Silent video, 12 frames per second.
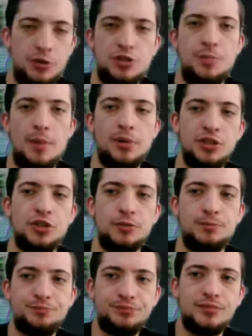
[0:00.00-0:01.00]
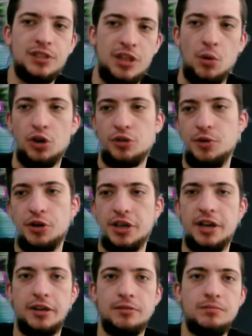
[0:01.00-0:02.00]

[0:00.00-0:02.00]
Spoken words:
it was the bubble issue. They weren't communicating.